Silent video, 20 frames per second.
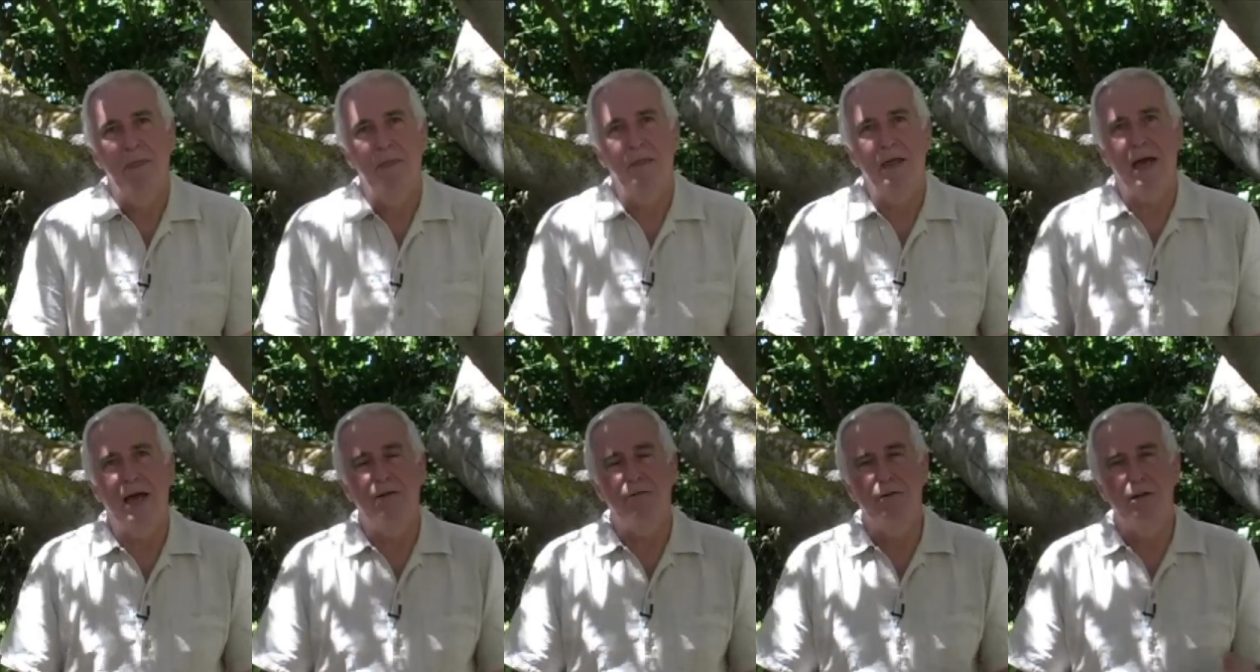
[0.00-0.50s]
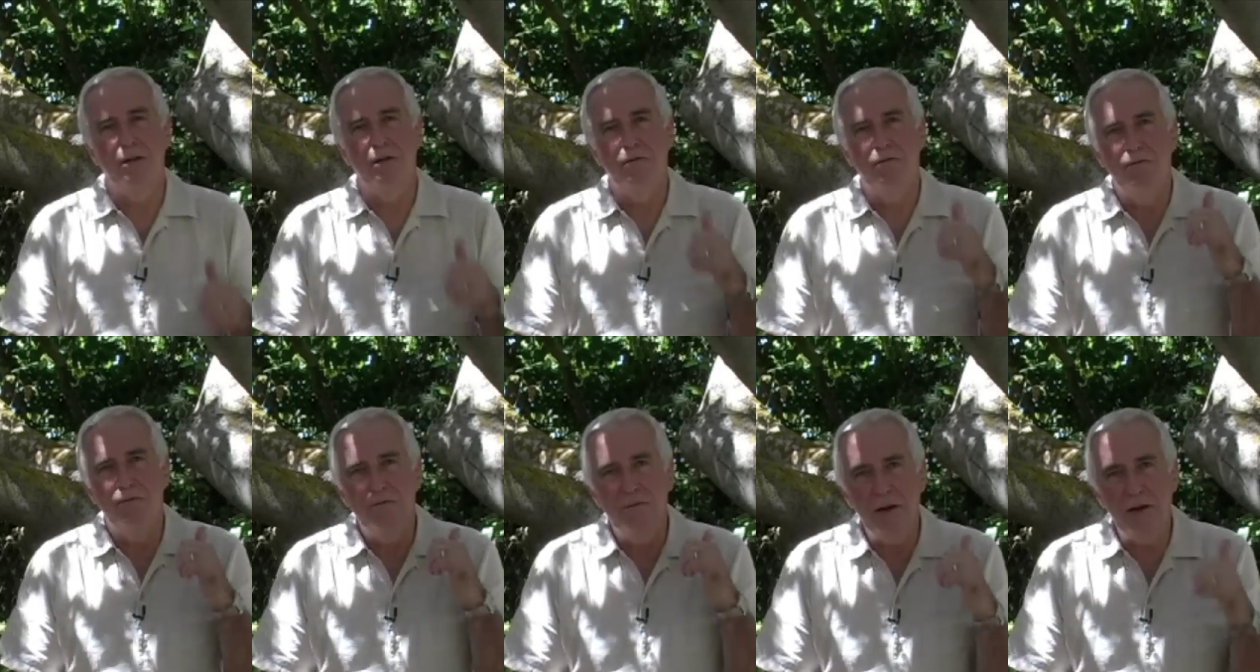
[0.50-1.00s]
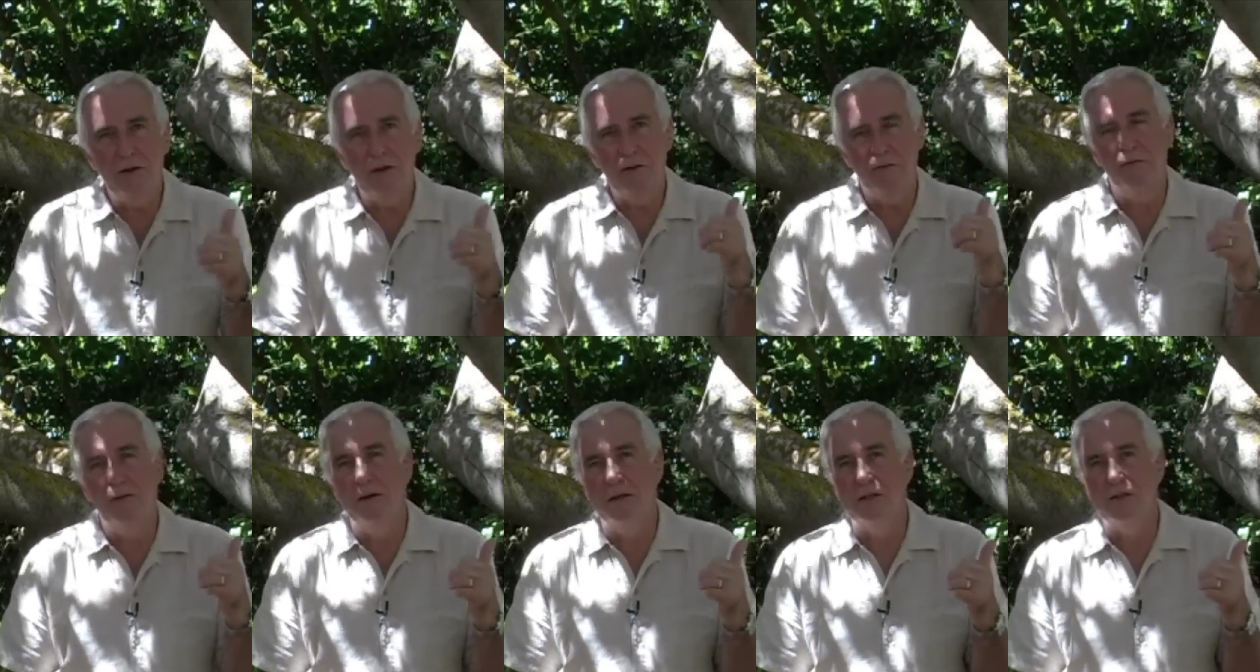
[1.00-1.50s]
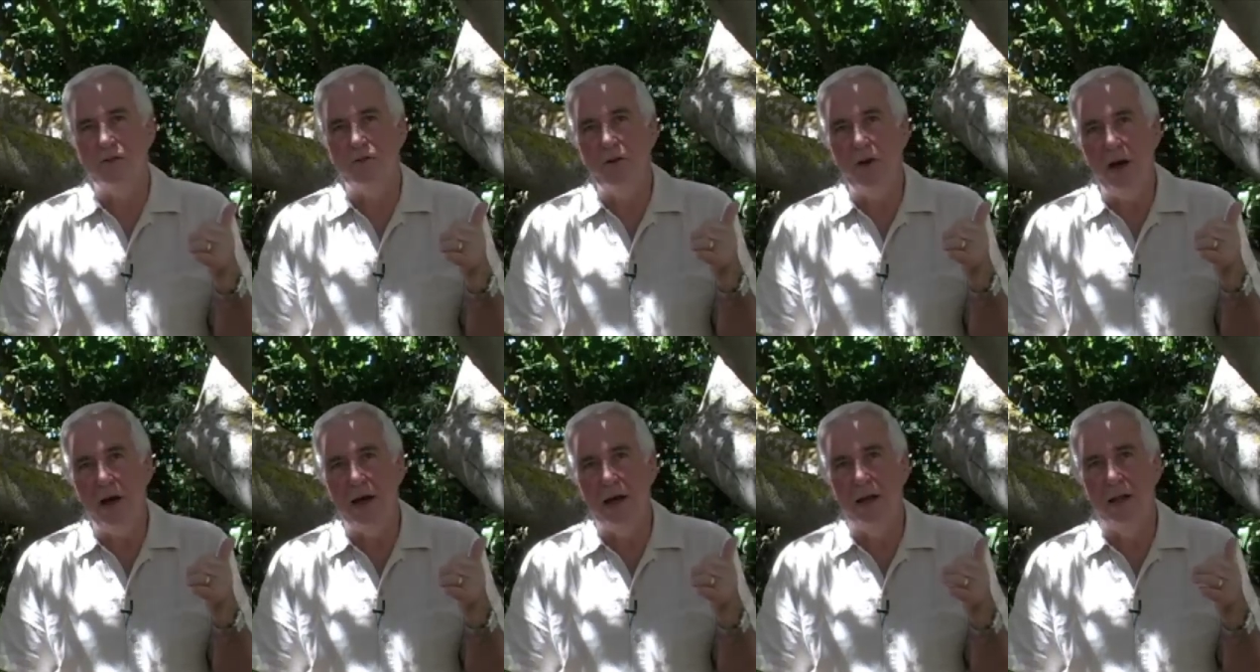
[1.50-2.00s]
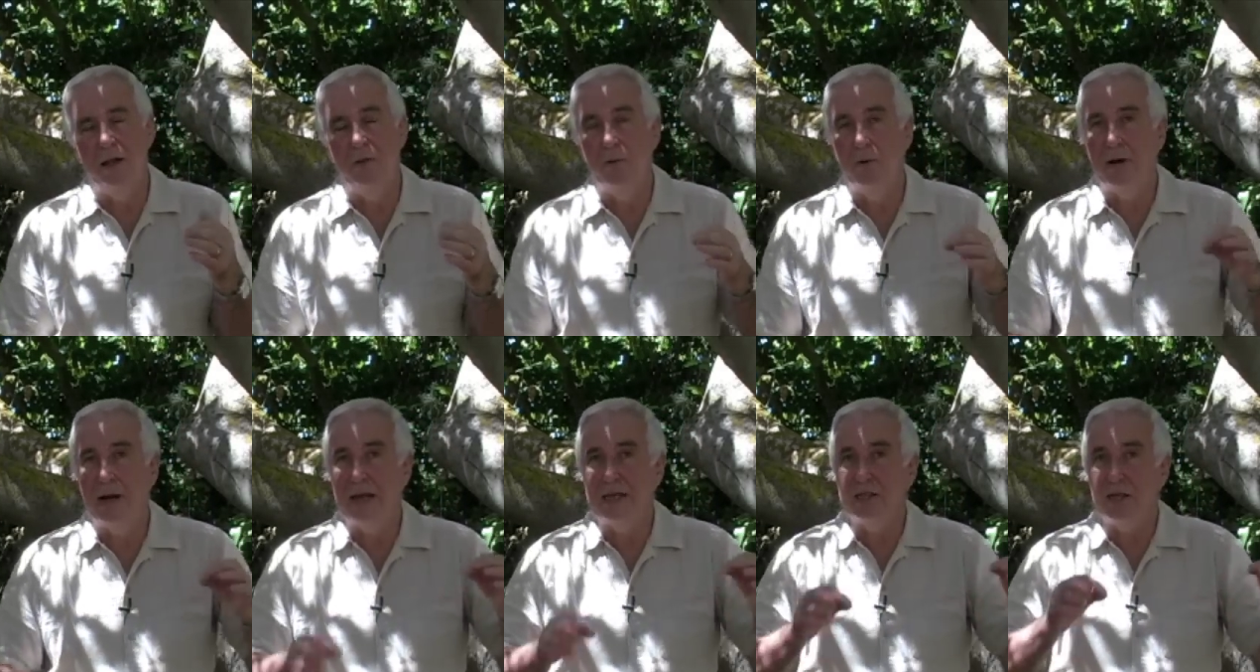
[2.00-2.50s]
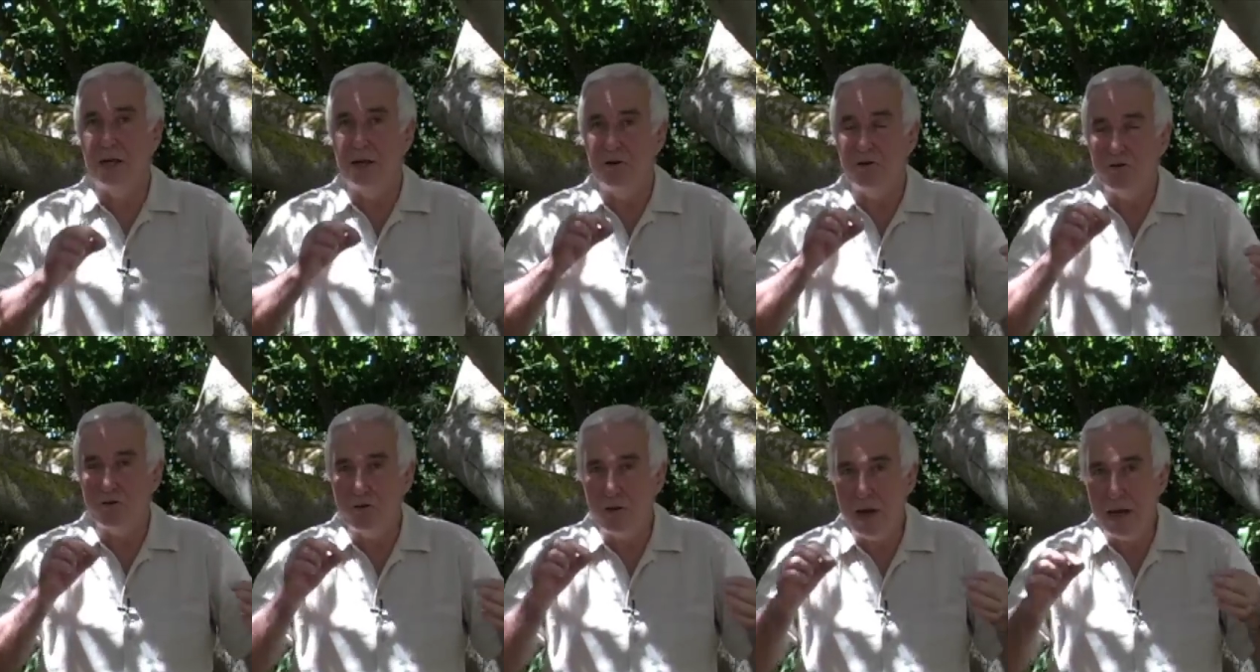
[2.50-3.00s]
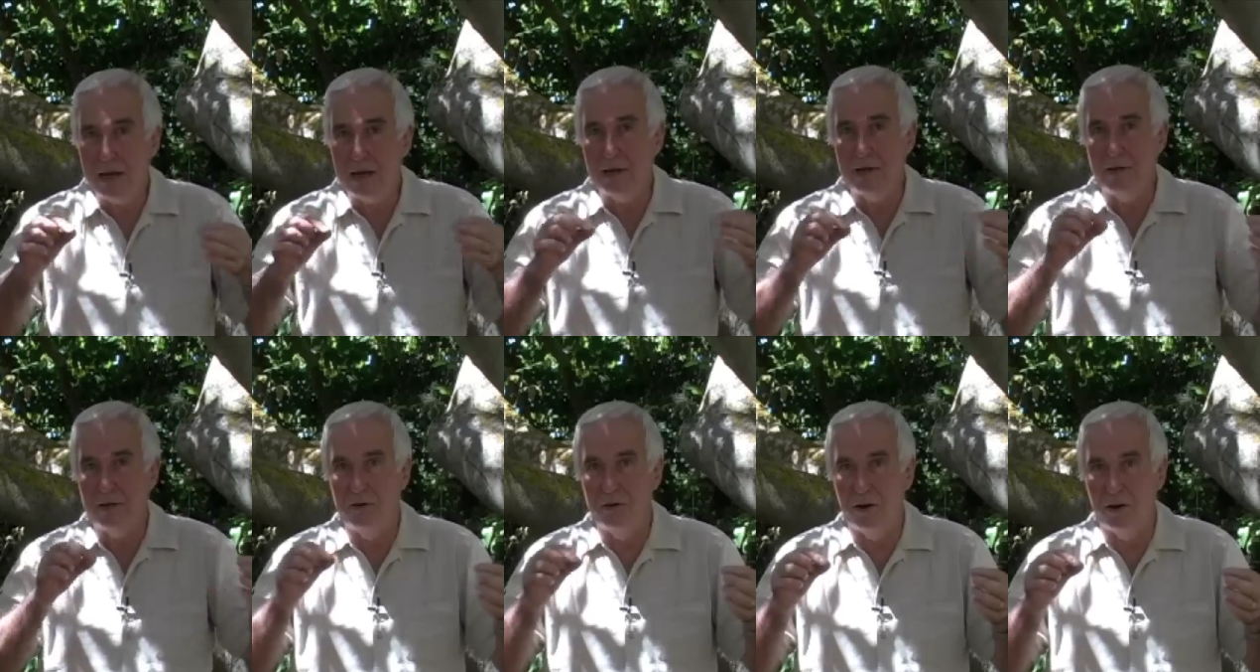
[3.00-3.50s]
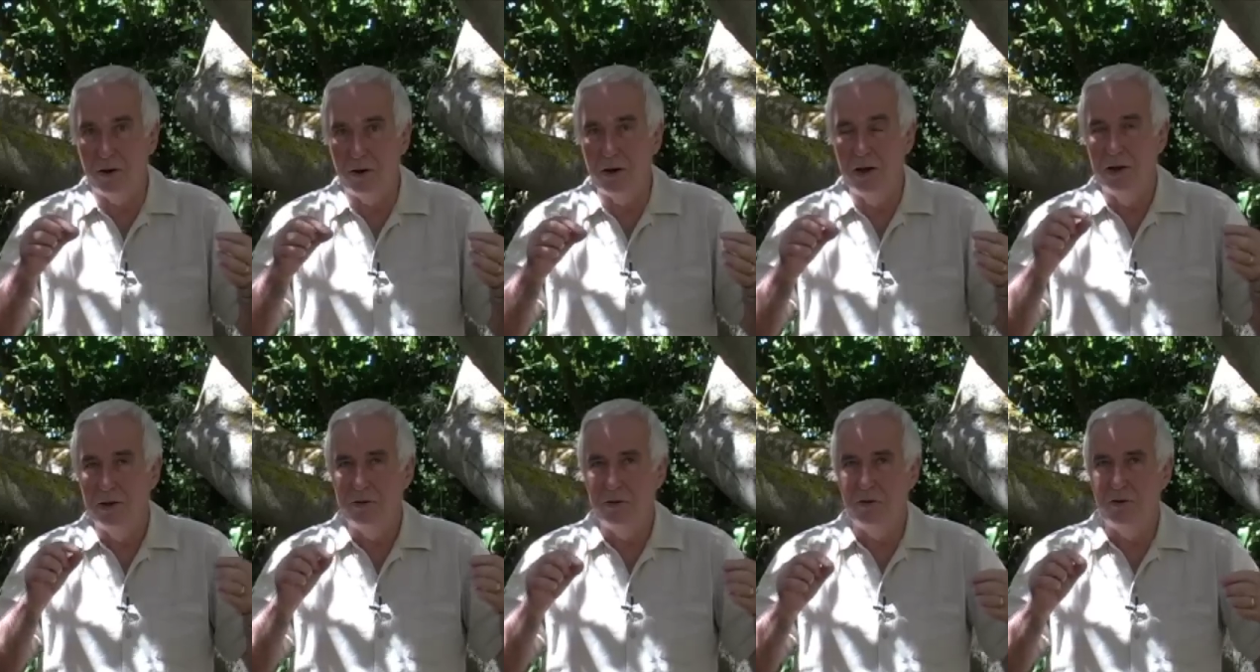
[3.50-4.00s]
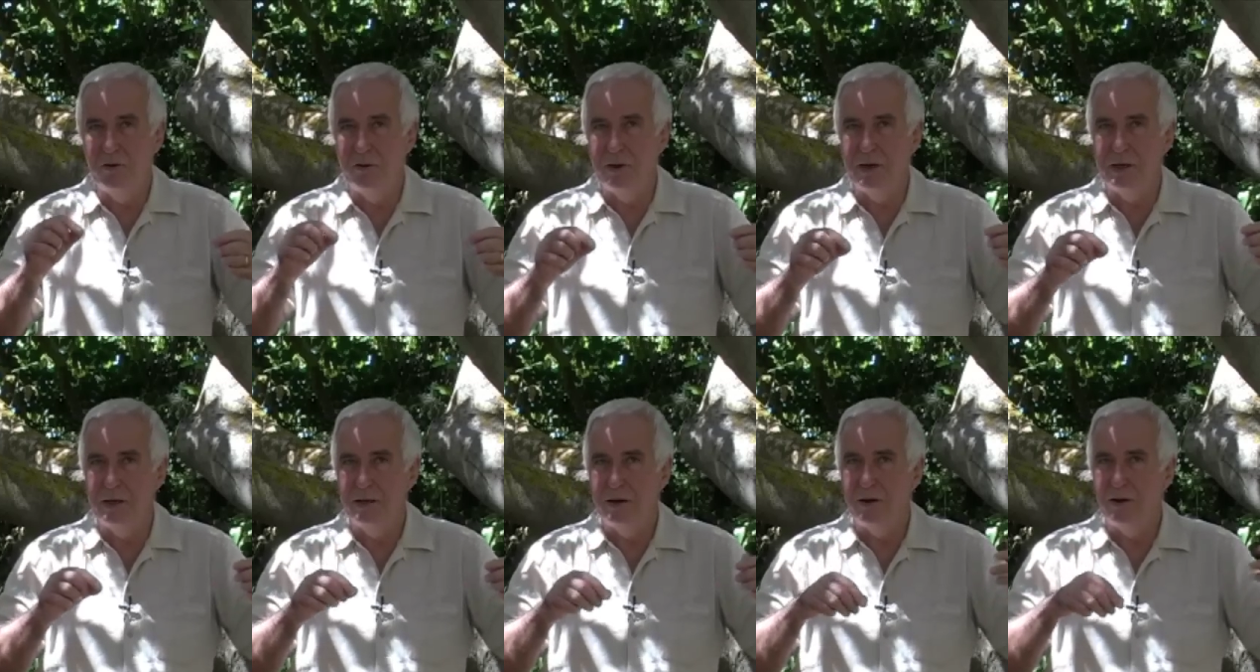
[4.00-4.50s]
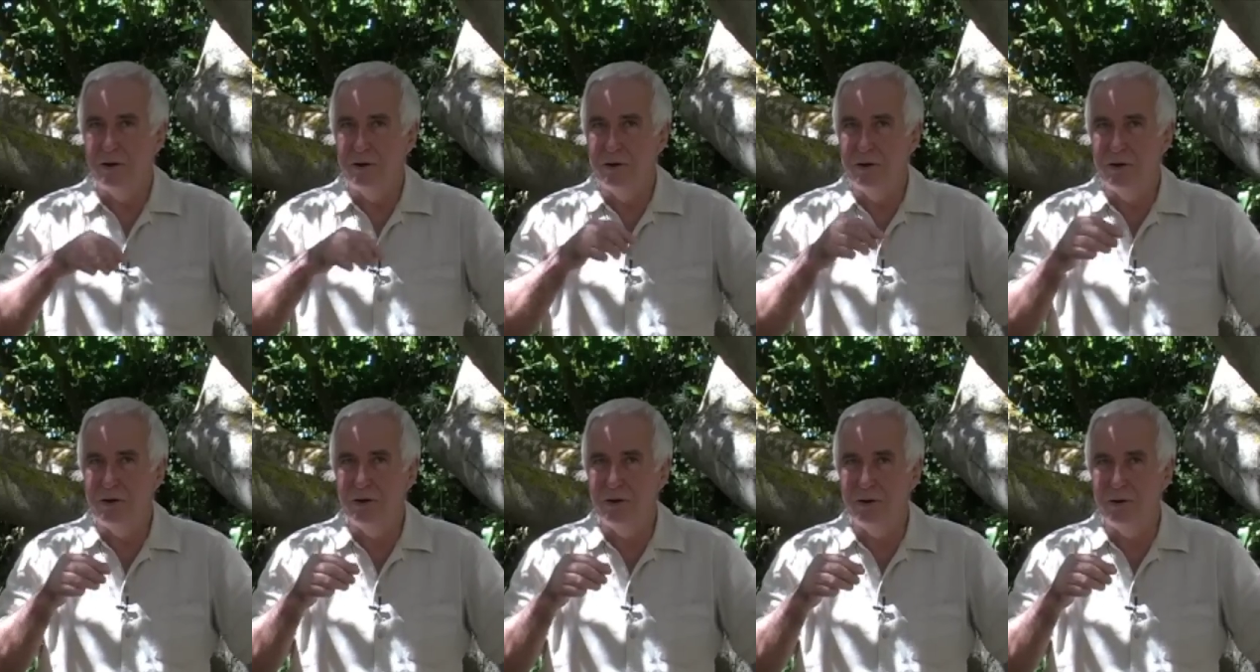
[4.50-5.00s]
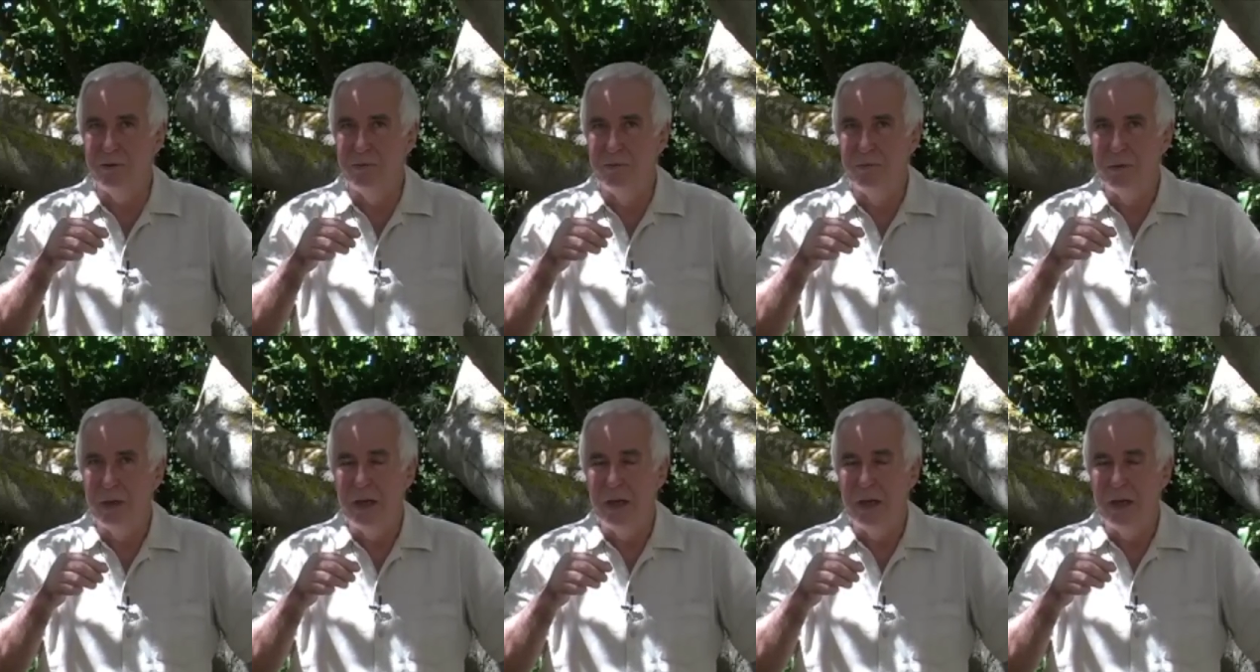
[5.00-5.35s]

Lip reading: that from the very first trial, we're actually training the dog to do it on cue.